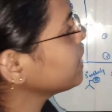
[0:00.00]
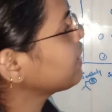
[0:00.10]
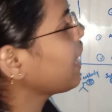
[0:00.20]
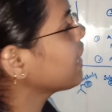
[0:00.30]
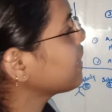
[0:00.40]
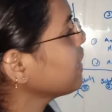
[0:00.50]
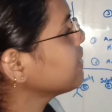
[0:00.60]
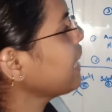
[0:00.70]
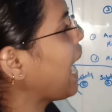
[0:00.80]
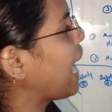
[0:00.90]

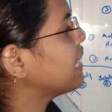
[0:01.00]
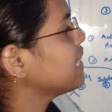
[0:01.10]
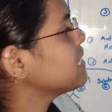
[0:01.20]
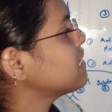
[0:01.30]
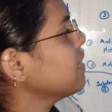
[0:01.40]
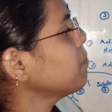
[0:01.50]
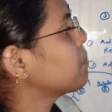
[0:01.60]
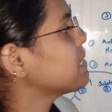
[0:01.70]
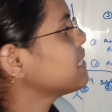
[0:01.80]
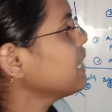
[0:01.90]
taking the antigen
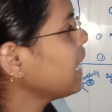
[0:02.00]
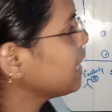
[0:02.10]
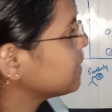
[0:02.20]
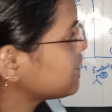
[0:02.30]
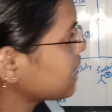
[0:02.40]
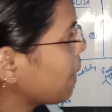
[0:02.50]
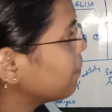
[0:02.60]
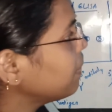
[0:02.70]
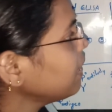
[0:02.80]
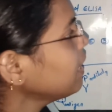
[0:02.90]
present in the
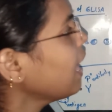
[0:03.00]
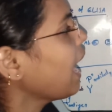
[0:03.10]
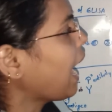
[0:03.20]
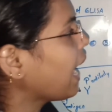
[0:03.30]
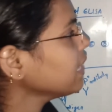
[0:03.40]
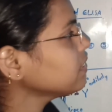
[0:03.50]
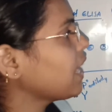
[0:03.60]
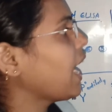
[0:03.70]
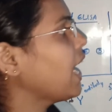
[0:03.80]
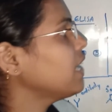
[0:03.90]
sample and
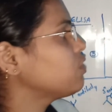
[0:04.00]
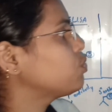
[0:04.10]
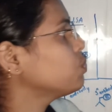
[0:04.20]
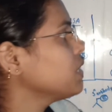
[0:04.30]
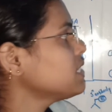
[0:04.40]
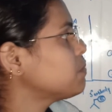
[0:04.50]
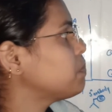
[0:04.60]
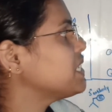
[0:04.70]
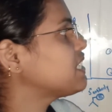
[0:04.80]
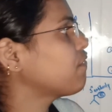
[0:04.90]
add to this
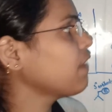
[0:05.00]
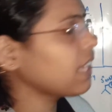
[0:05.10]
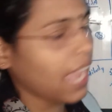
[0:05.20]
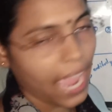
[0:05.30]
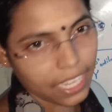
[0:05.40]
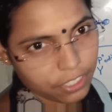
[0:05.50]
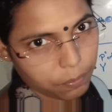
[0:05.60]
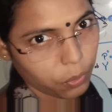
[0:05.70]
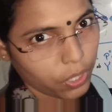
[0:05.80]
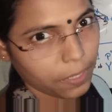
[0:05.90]
specific
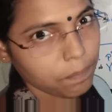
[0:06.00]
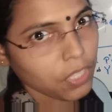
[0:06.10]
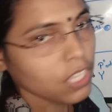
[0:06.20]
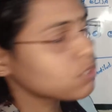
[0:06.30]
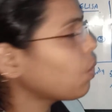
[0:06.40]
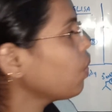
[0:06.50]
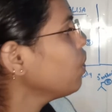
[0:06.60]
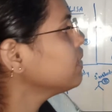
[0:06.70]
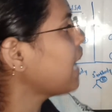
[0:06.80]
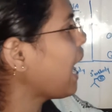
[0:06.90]
antibody. So
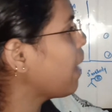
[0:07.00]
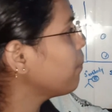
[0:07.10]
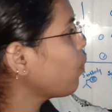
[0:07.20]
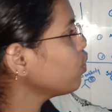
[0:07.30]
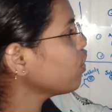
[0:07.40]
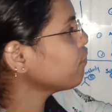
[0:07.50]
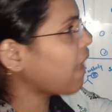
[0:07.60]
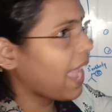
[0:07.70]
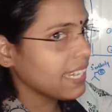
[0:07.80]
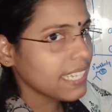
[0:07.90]
the amount of
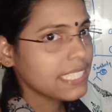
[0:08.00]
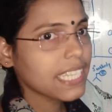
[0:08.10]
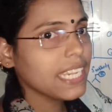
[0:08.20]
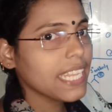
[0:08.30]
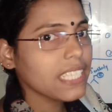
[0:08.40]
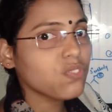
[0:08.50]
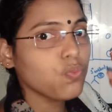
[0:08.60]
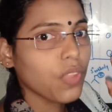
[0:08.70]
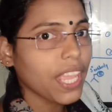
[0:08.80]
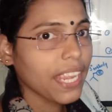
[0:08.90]
antigen is
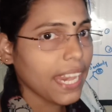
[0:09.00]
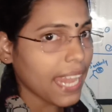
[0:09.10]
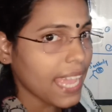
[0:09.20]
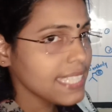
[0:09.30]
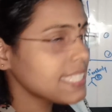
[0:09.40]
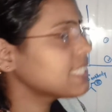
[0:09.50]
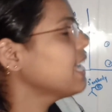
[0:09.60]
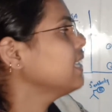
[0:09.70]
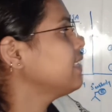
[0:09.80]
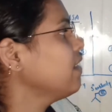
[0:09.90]
very less.
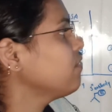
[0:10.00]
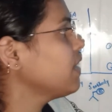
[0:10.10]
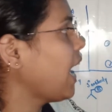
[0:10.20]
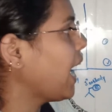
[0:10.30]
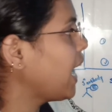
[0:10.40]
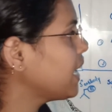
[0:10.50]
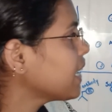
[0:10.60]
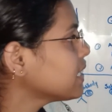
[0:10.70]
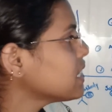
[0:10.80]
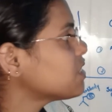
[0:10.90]
Then we
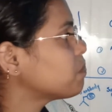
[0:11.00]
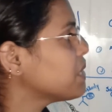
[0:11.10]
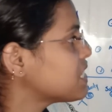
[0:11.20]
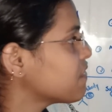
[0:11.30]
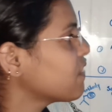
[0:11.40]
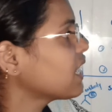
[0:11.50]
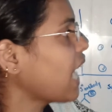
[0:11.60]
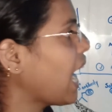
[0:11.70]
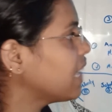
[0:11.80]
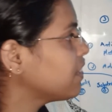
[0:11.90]
adding this specific
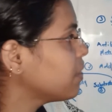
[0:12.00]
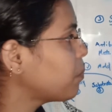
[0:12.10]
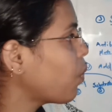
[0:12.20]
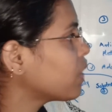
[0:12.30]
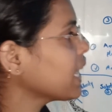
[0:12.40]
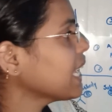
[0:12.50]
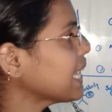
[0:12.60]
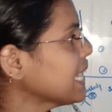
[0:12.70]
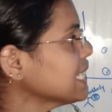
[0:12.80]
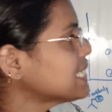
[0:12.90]
antibody
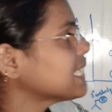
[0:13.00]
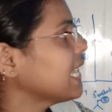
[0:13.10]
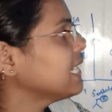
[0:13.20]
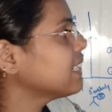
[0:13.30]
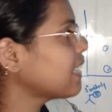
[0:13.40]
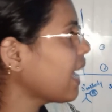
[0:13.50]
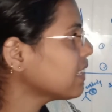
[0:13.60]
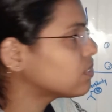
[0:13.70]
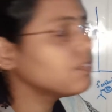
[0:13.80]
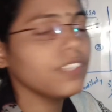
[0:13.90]
is
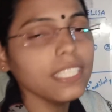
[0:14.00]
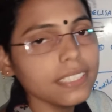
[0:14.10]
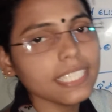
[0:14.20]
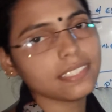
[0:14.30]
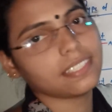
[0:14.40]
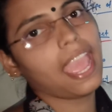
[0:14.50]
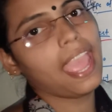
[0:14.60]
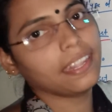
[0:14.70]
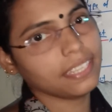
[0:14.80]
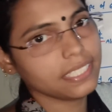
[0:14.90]
interact with this
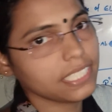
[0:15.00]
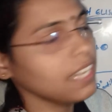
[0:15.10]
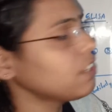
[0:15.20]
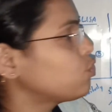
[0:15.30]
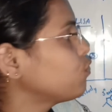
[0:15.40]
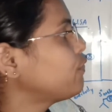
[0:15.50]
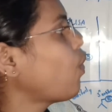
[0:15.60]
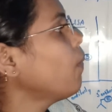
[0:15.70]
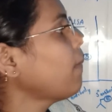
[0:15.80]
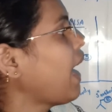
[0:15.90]
antigen to
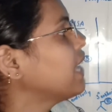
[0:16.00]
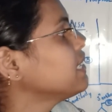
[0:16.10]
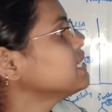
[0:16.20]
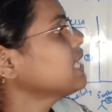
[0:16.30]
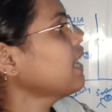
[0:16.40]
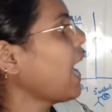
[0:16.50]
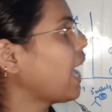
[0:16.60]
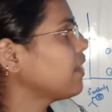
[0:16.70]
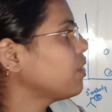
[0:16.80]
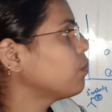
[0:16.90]
form antigen
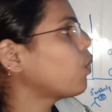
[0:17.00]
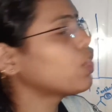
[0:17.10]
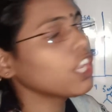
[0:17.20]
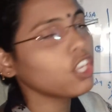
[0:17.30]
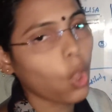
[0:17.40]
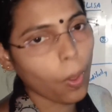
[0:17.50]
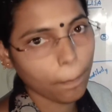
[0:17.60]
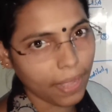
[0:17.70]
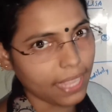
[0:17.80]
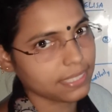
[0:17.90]
antibody
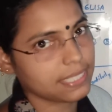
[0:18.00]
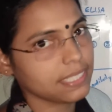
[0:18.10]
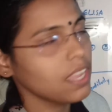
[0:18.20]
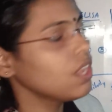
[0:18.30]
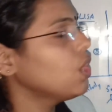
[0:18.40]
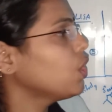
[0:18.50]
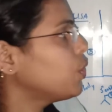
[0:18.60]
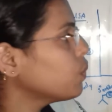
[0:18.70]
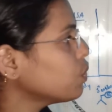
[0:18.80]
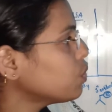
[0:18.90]
complex.
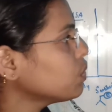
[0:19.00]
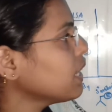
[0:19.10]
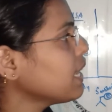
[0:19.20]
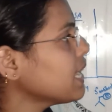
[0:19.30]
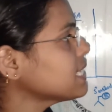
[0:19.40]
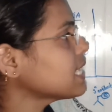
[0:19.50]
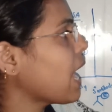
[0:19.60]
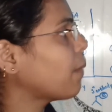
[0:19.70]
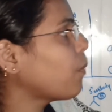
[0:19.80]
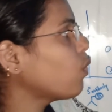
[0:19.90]
Due to the less
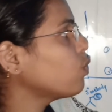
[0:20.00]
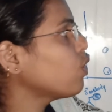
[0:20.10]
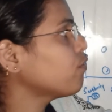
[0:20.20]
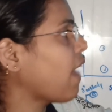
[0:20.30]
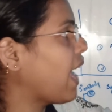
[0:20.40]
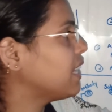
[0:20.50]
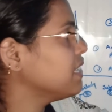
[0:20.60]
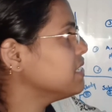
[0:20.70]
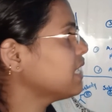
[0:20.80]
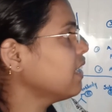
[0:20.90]
amount of
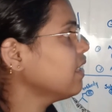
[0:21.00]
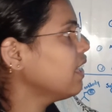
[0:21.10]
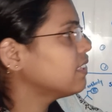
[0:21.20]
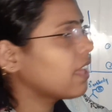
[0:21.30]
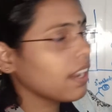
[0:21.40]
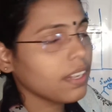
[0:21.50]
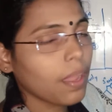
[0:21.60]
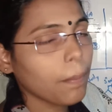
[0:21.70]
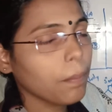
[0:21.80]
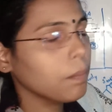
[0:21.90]
antigen, there
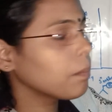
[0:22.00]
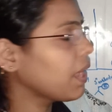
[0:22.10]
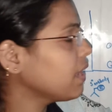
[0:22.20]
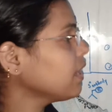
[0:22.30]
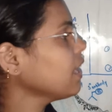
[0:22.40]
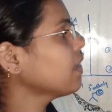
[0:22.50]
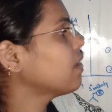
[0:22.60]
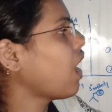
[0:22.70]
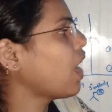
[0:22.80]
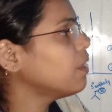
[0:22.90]
are many
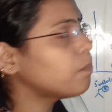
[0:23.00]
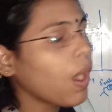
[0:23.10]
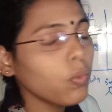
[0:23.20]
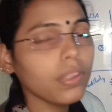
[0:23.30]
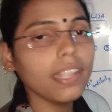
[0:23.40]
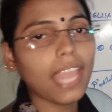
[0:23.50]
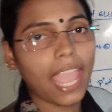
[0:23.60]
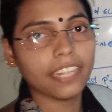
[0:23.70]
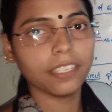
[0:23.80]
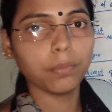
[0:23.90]
unbounded
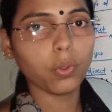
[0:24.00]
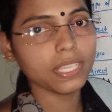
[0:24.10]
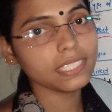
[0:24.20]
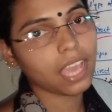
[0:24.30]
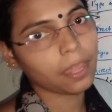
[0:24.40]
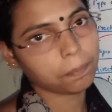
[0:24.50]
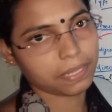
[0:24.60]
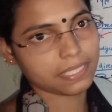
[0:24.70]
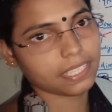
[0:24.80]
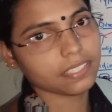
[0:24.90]
antibodies are
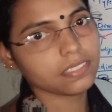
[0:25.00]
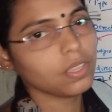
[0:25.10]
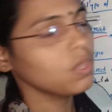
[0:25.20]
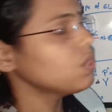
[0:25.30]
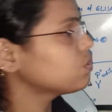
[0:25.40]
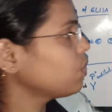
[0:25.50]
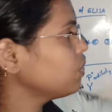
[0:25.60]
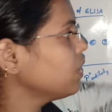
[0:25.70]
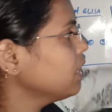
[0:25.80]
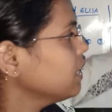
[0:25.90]
present.
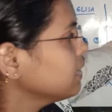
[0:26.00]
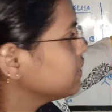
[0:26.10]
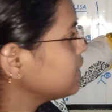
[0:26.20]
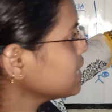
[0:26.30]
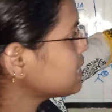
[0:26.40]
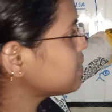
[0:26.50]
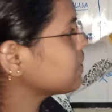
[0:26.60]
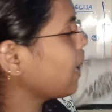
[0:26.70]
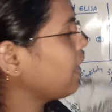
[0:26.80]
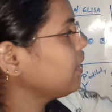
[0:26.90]
So this
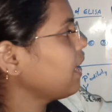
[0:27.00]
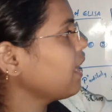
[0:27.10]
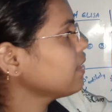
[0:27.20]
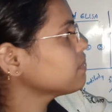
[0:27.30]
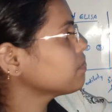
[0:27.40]
entire